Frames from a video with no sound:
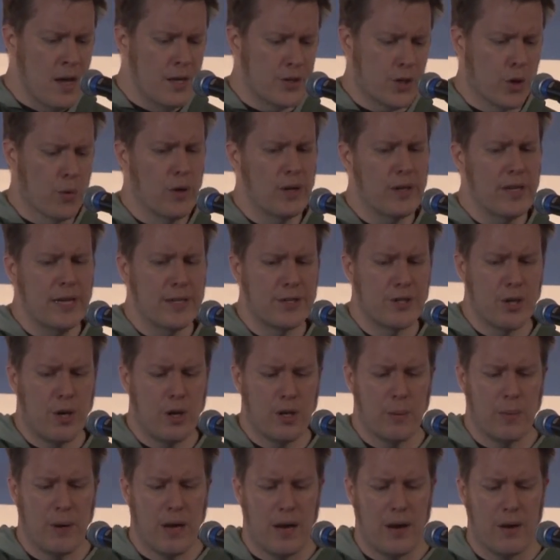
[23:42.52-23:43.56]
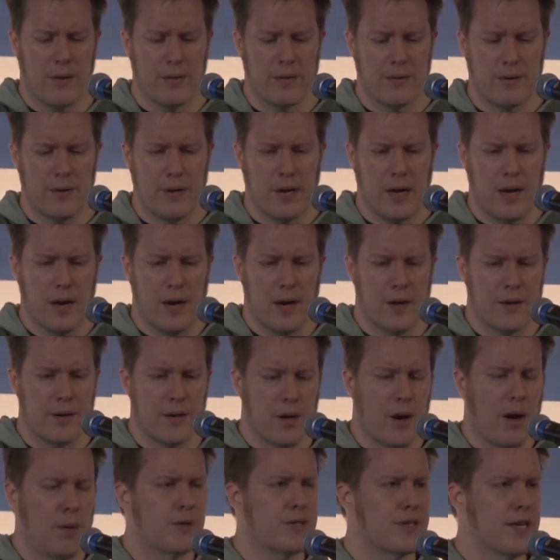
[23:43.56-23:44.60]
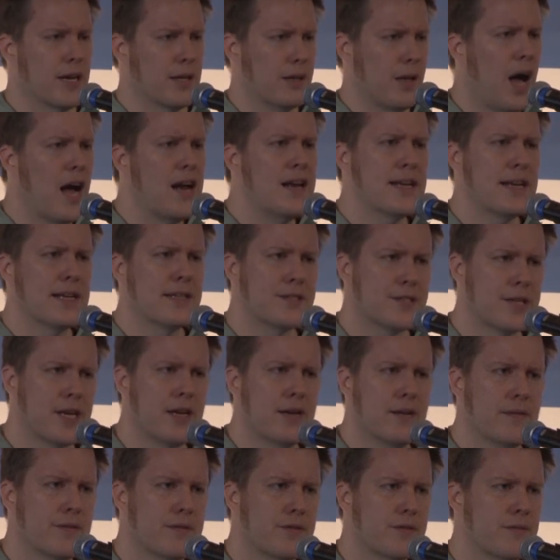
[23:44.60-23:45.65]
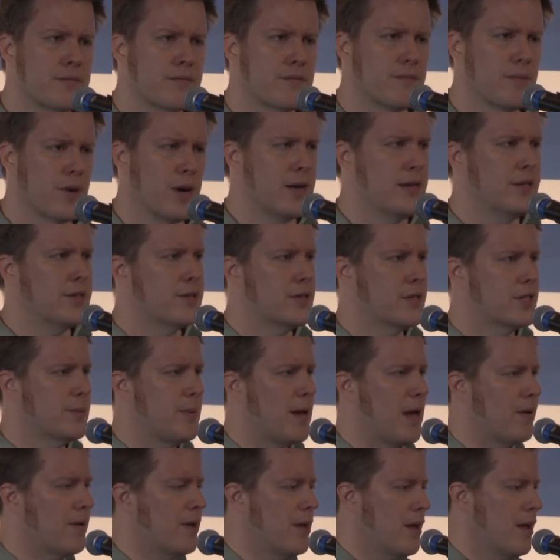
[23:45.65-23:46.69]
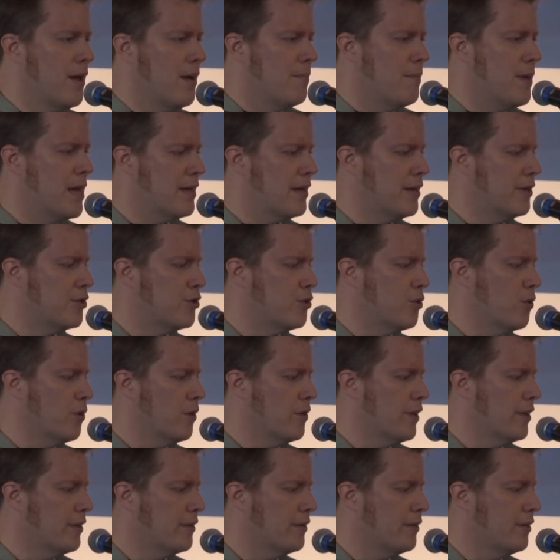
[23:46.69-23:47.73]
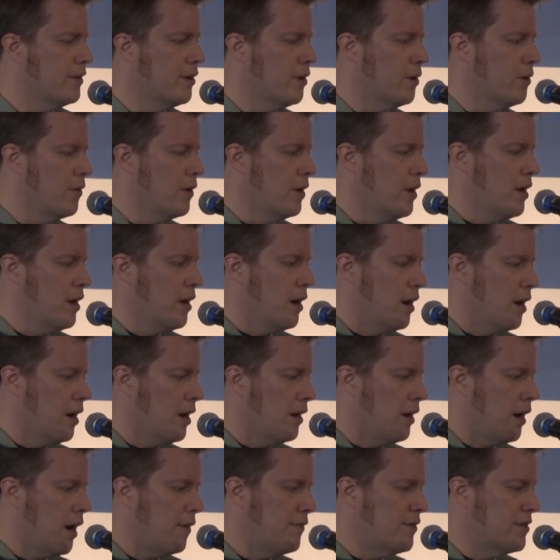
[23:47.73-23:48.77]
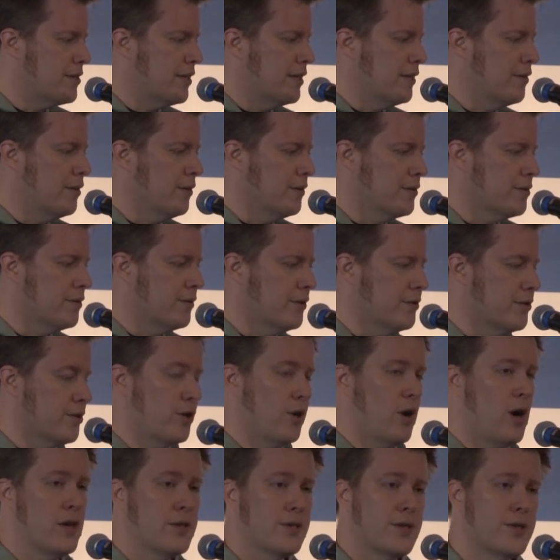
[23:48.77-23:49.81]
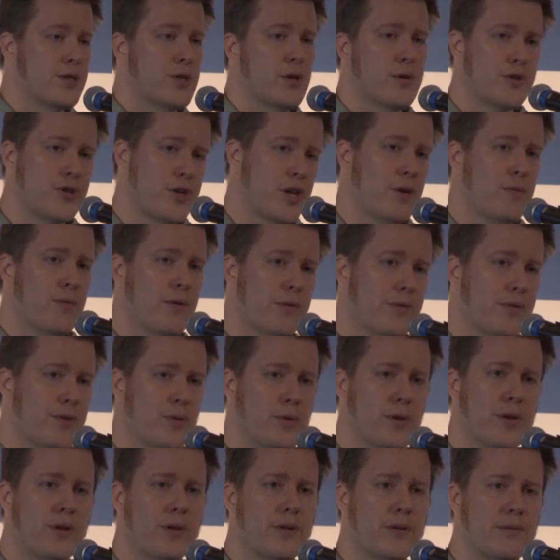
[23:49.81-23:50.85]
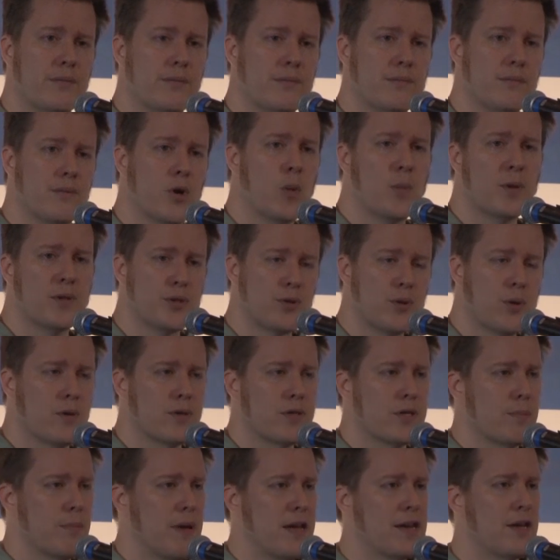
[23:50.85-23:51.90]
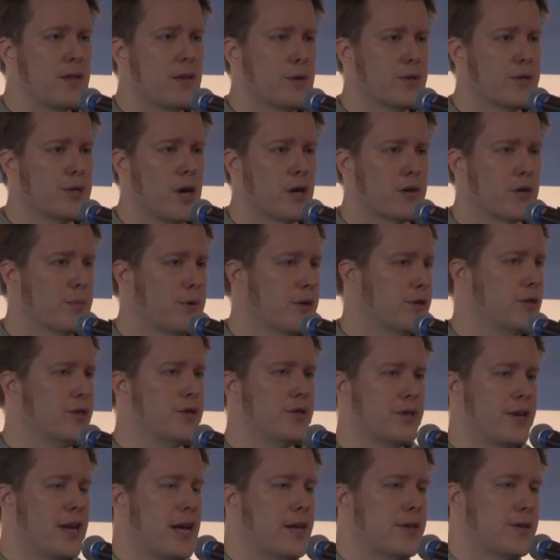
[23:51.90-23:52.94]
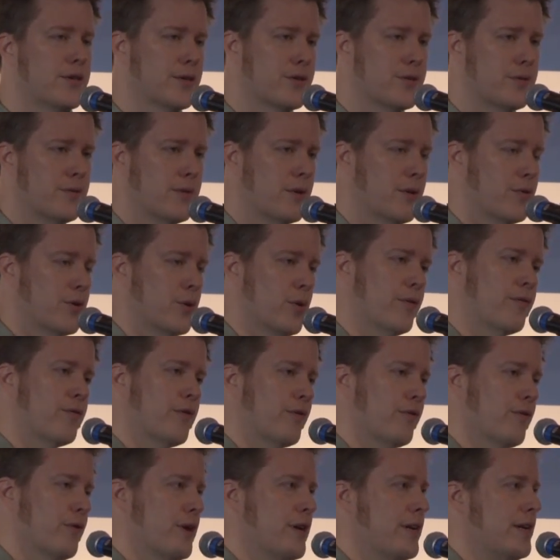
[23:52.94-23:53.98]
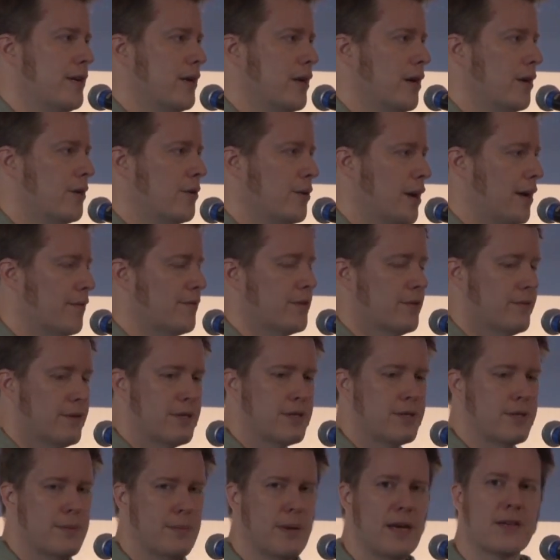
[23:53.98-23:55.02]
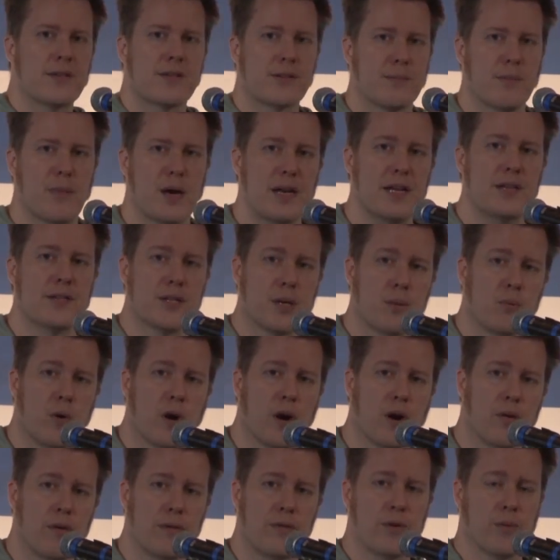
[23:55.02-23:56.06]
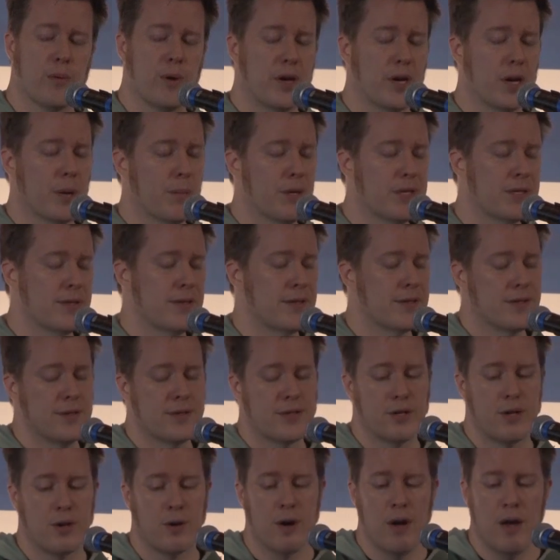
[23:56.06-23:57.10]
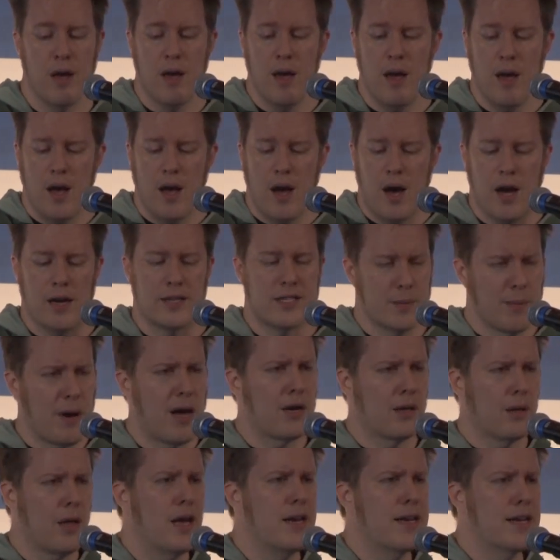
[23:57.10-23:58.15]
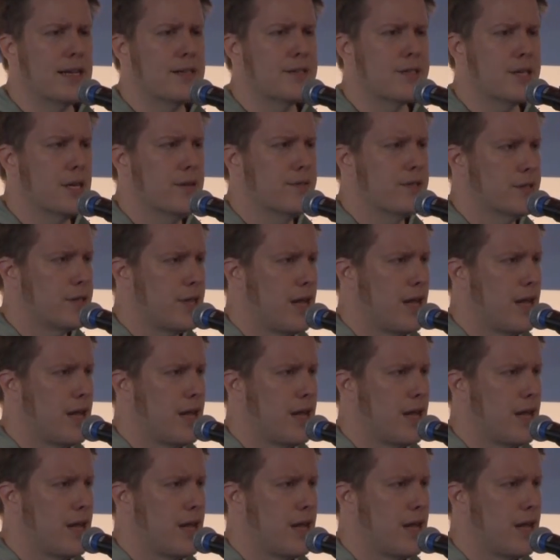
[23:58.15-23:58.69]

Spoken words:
So really, it's all about I would say aligning incentives, right? It's about making sure that obviously there's a cost associated with doing open source and making those contributions. You can't just do it for free. You have to eventually make some money somewhere if you're running a business, and so it's about aligning incentives.